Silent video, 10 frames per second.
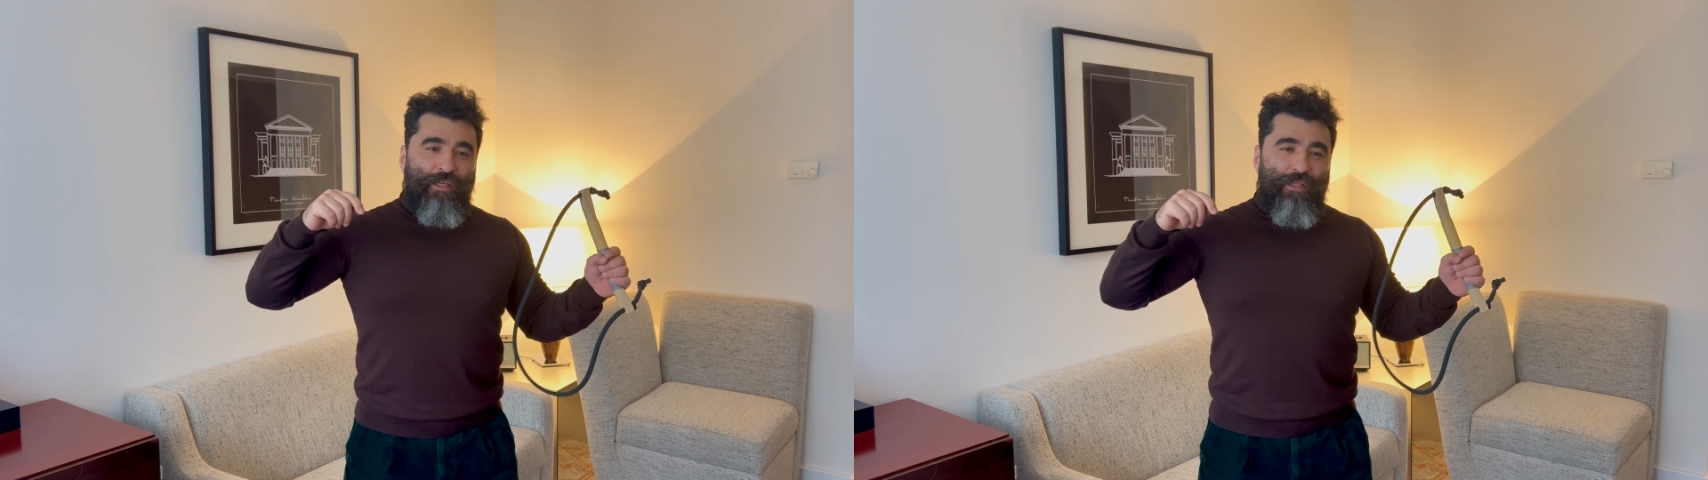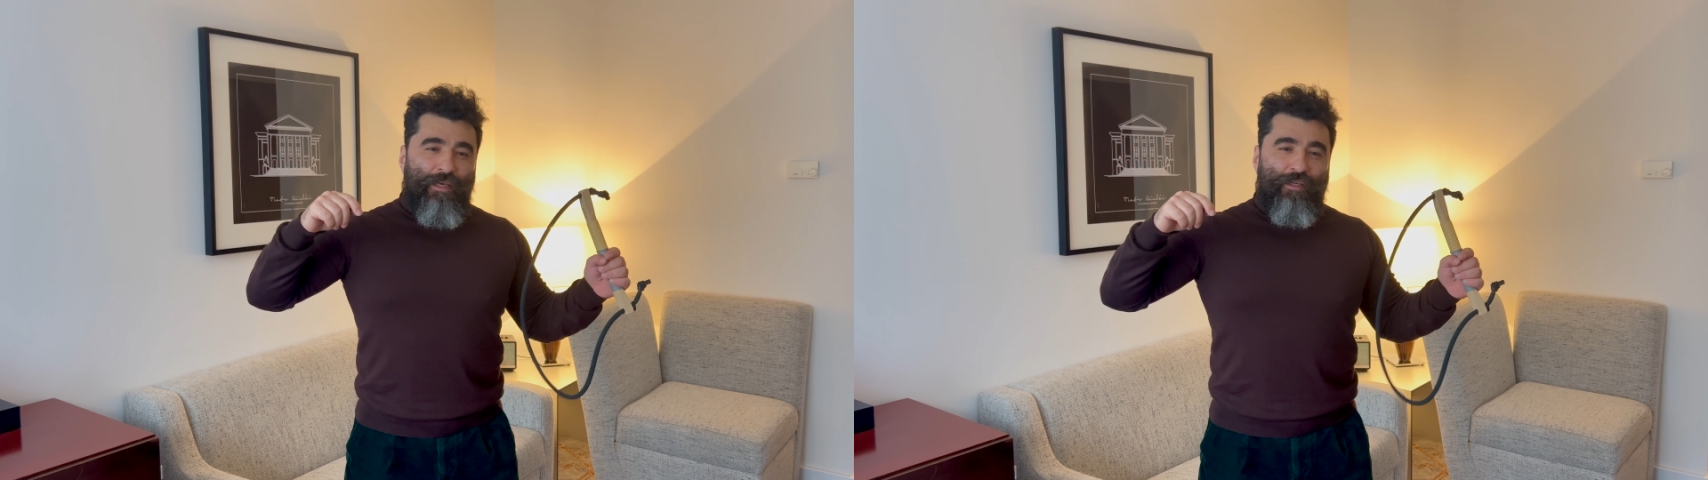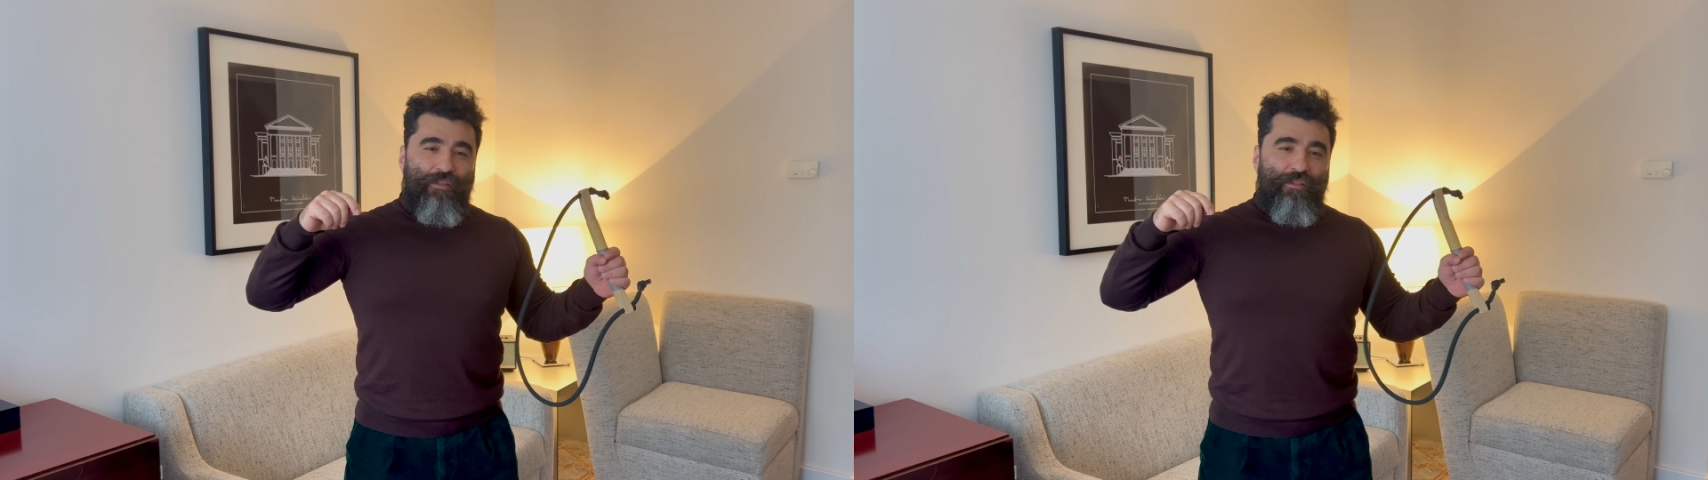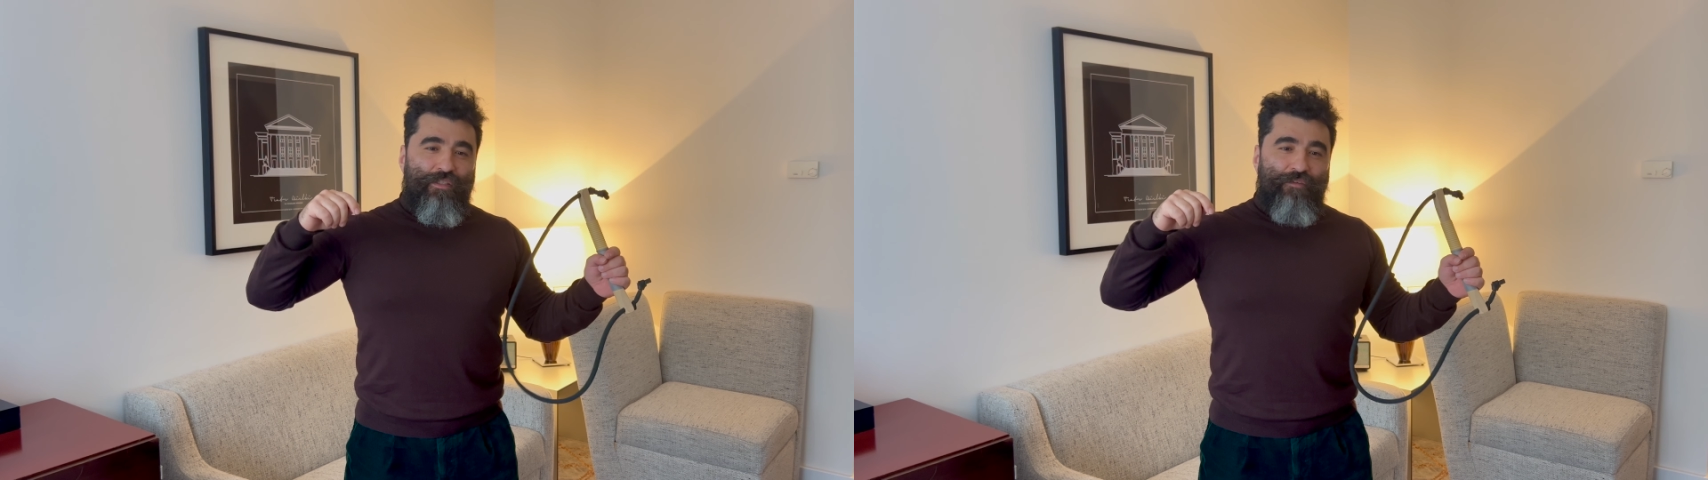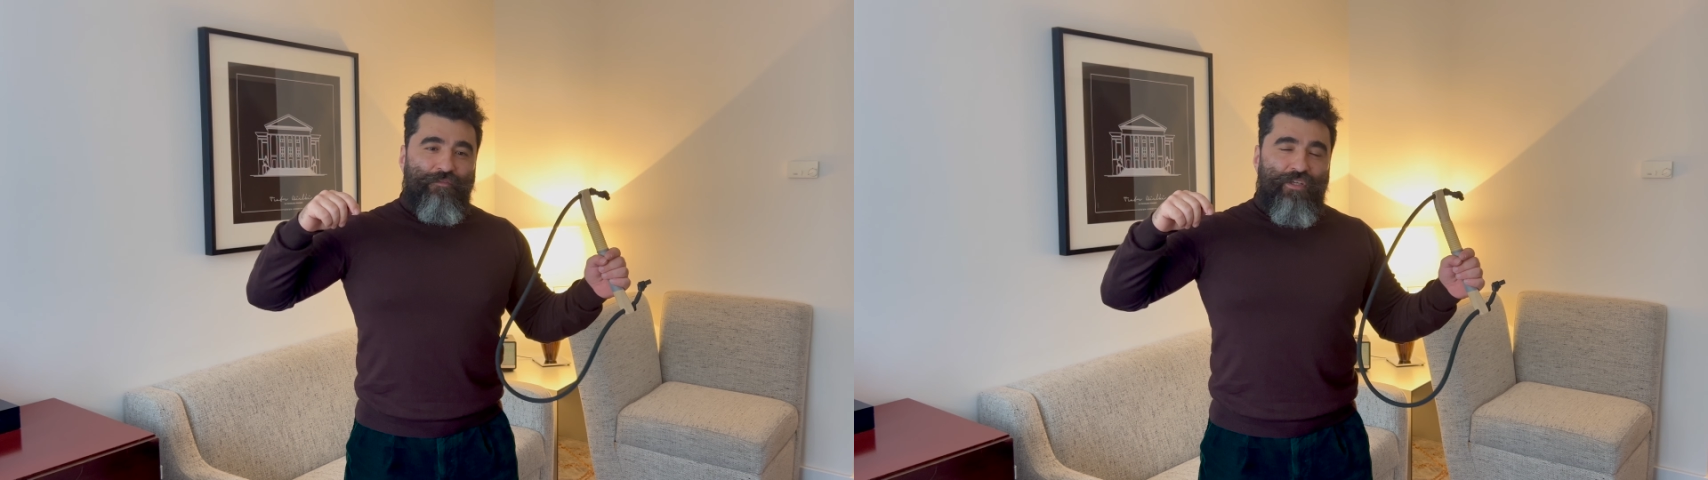like there
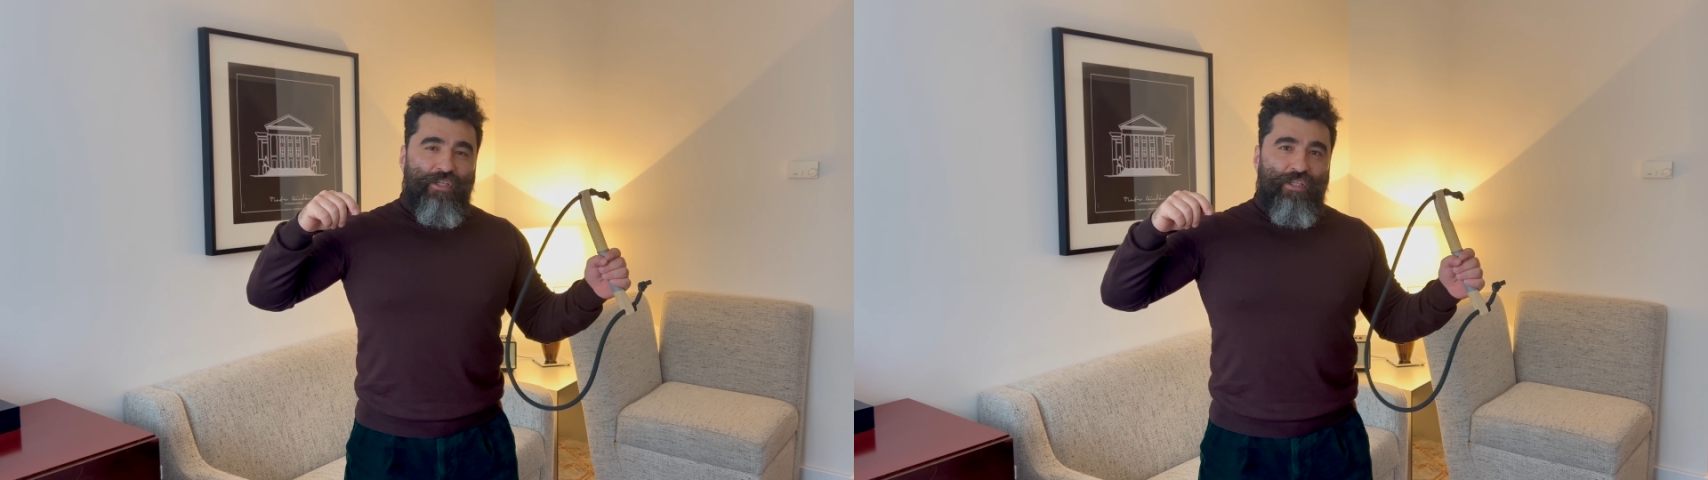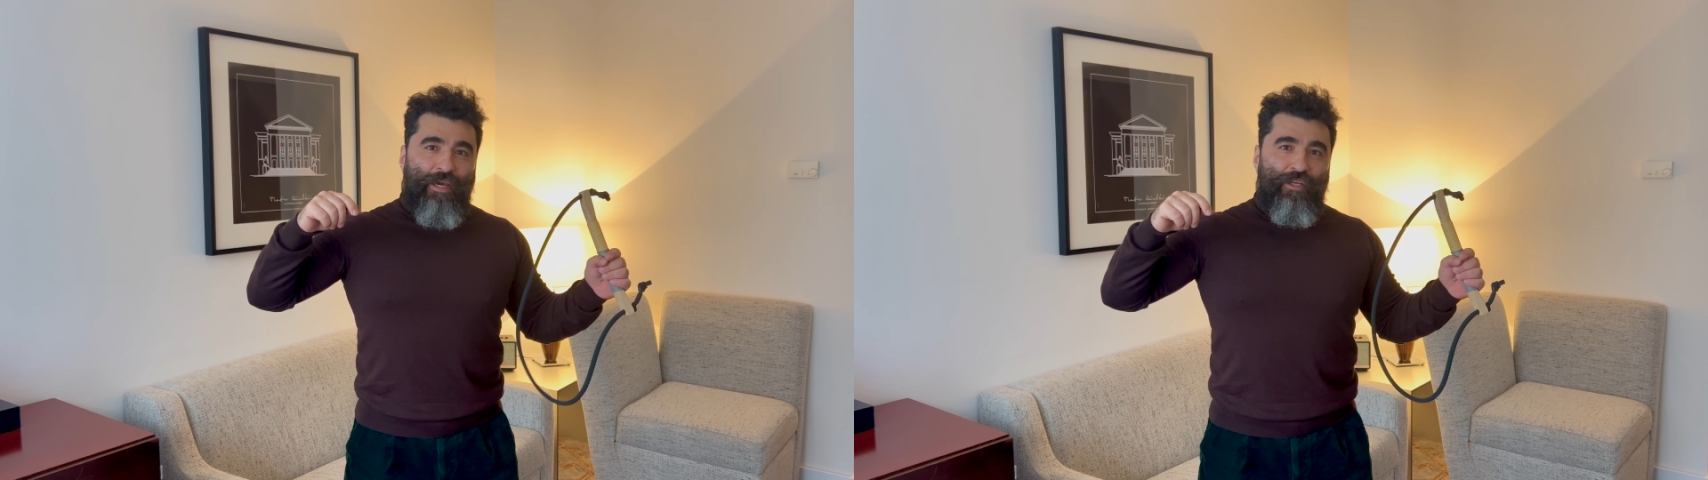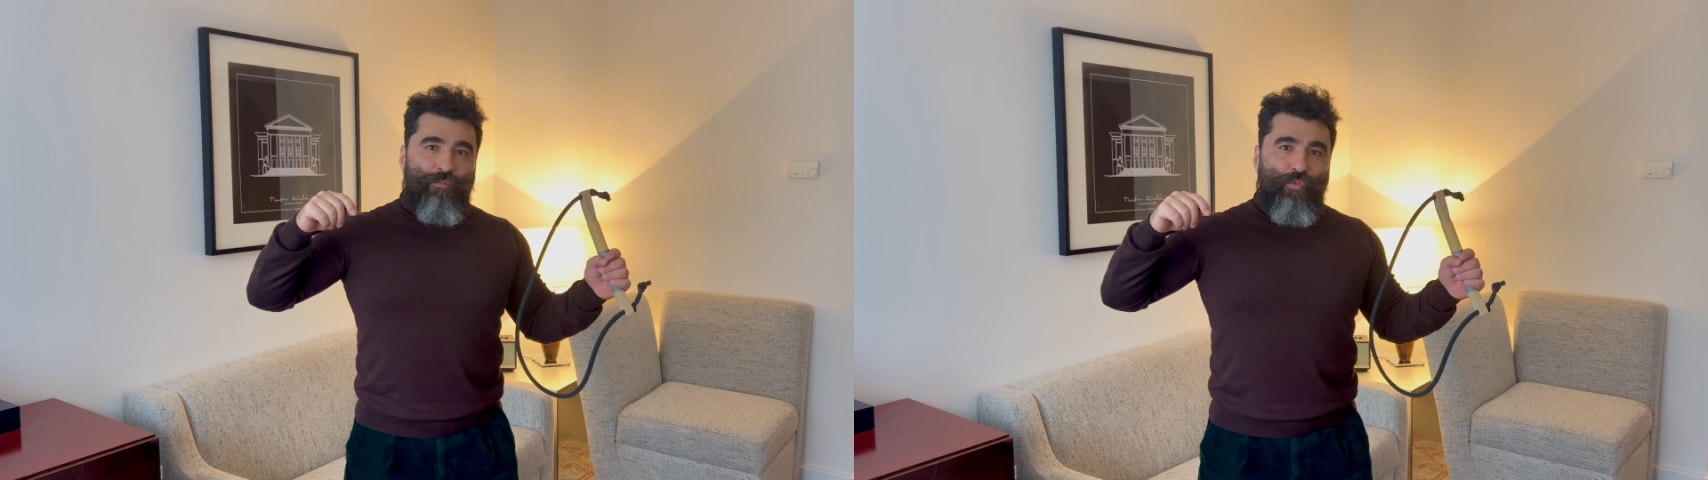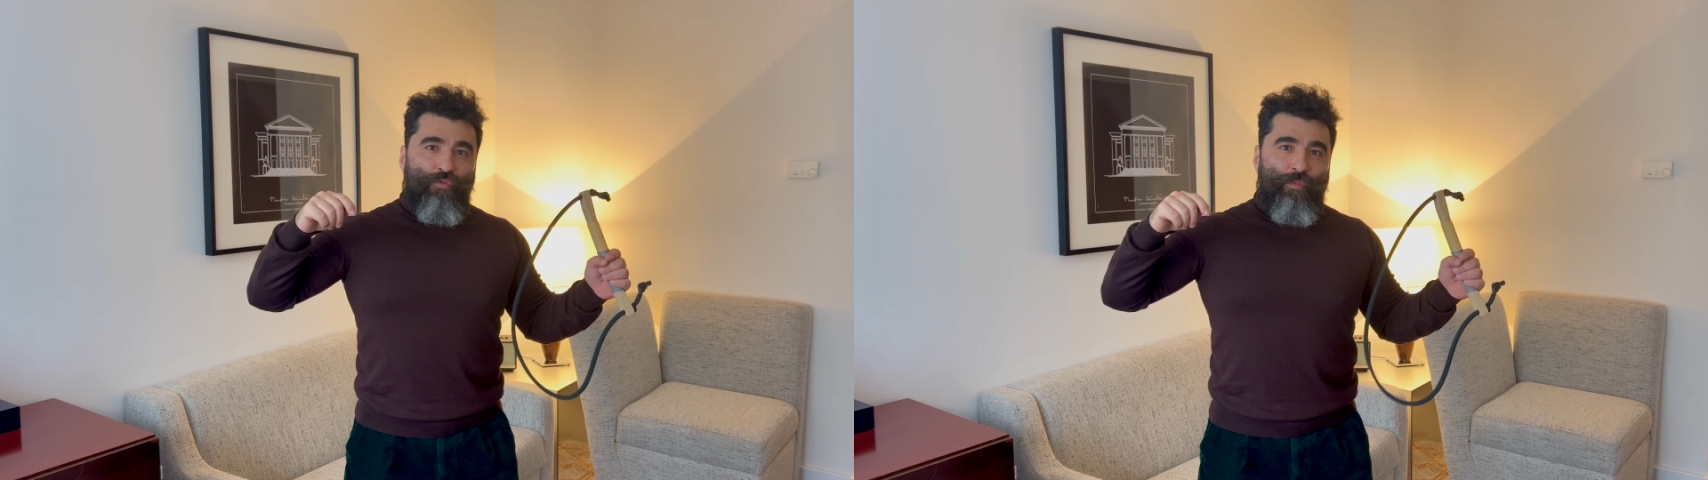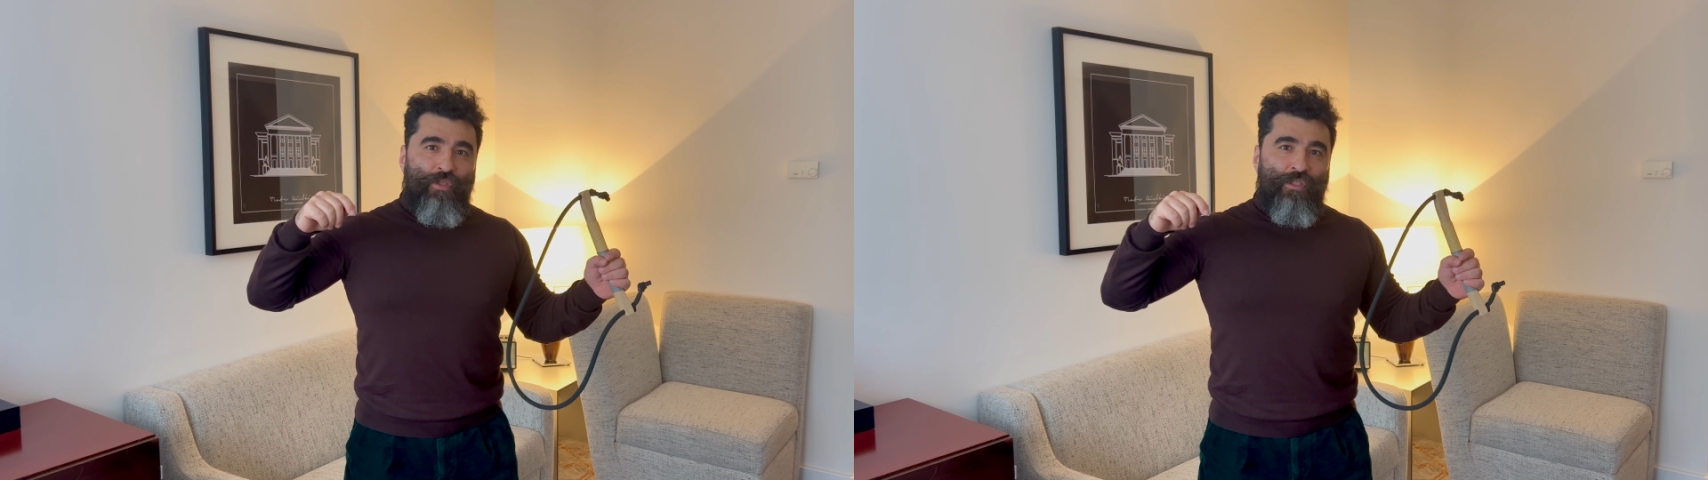is a very tiny
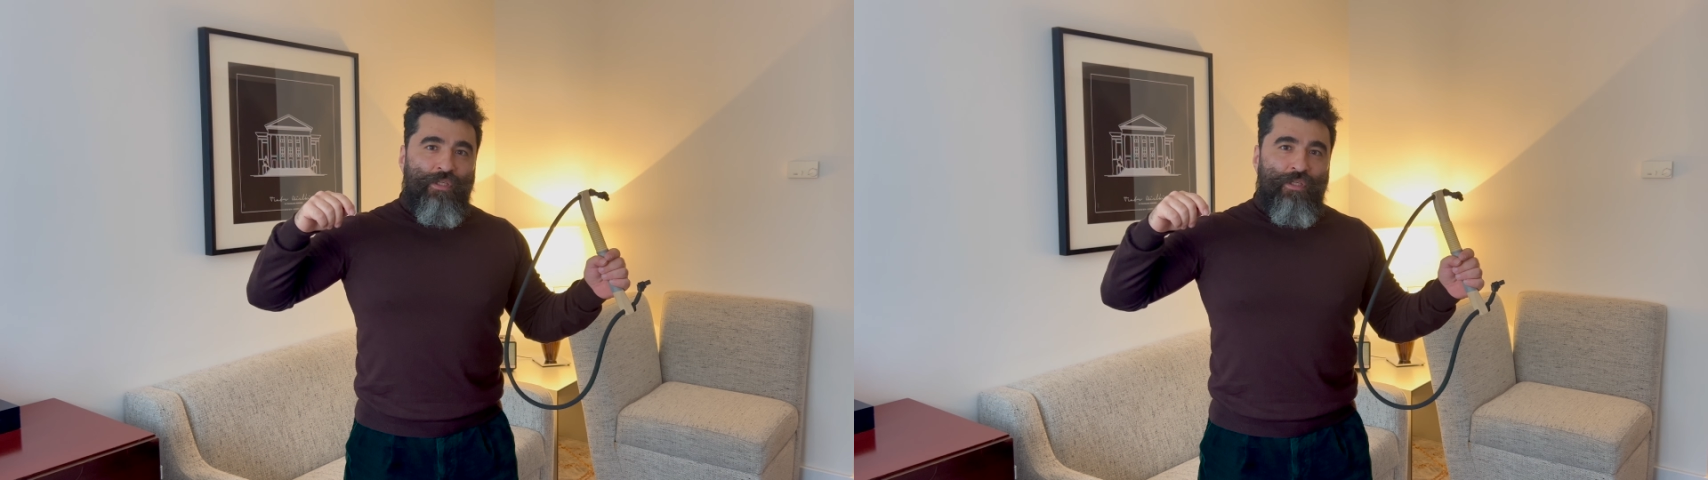movement,